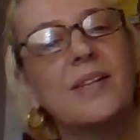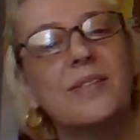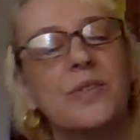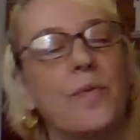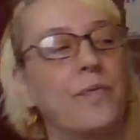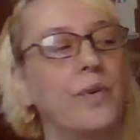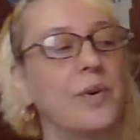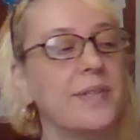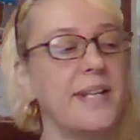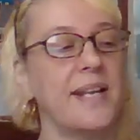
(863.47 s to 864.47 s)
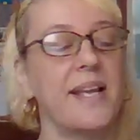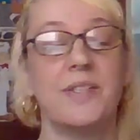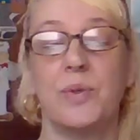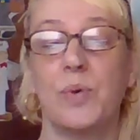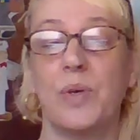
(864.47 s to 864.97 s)
So first, I
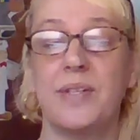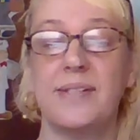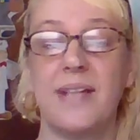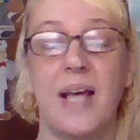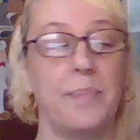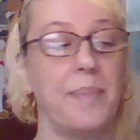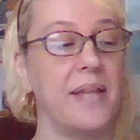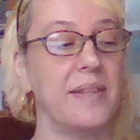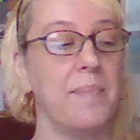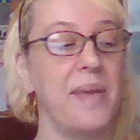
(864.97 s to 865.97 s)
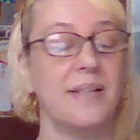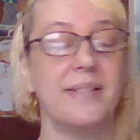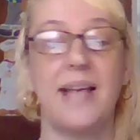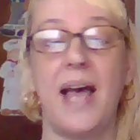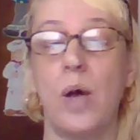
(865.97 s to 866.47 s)
guess they're going to stop at the
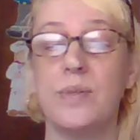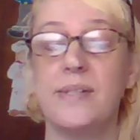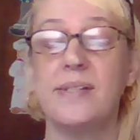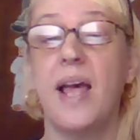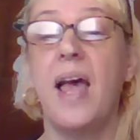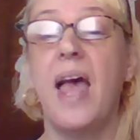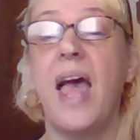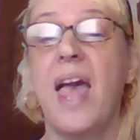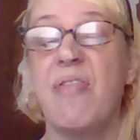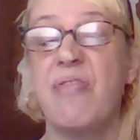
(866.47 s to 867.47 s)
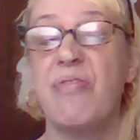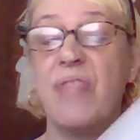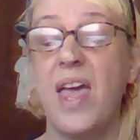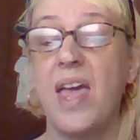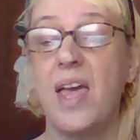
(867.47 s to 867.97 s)
man's house and
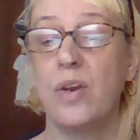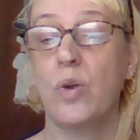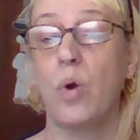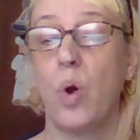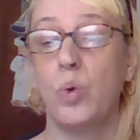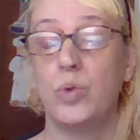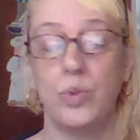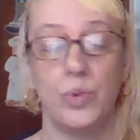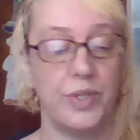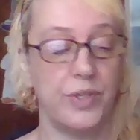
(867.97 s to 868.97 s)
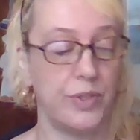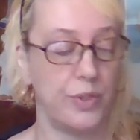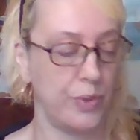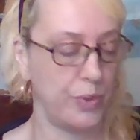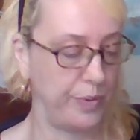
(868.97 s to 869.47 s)
then go to the
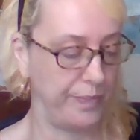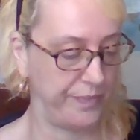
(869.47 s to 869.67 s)
zoo.